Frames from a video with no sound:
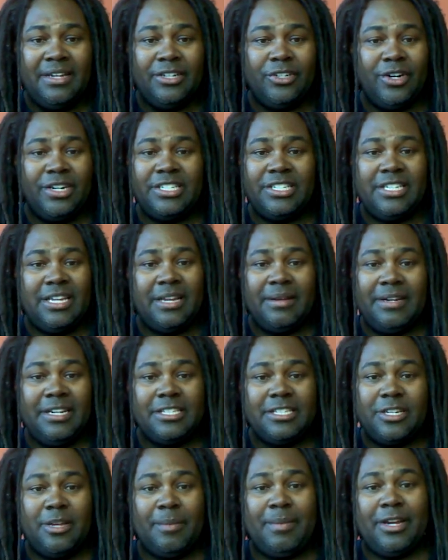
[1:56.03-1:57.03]

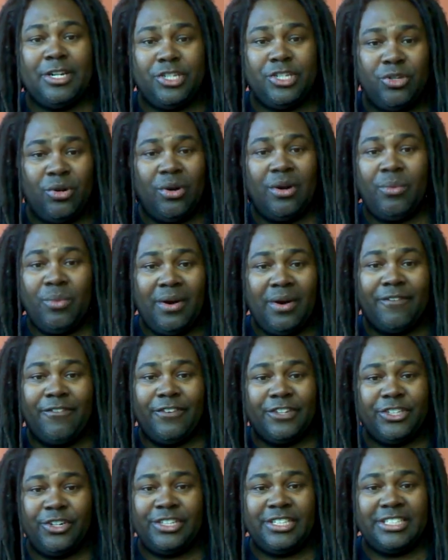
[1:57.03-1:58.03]
this could be a short work
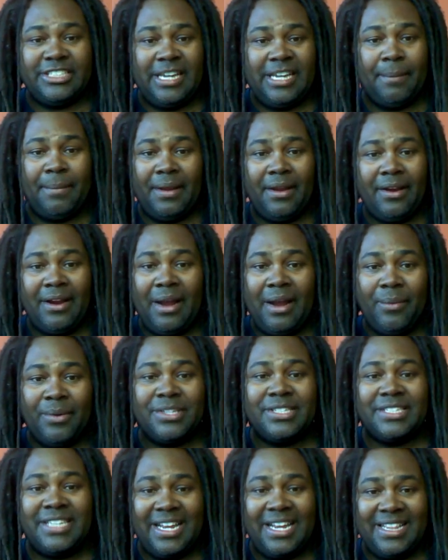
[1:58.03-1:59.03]
for Georges St.Pierre, I
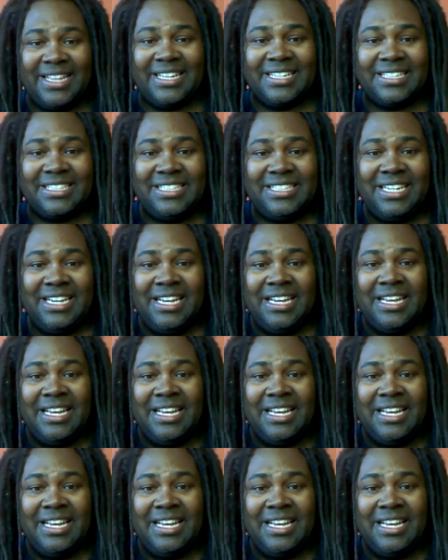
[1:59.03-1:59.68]
will say this.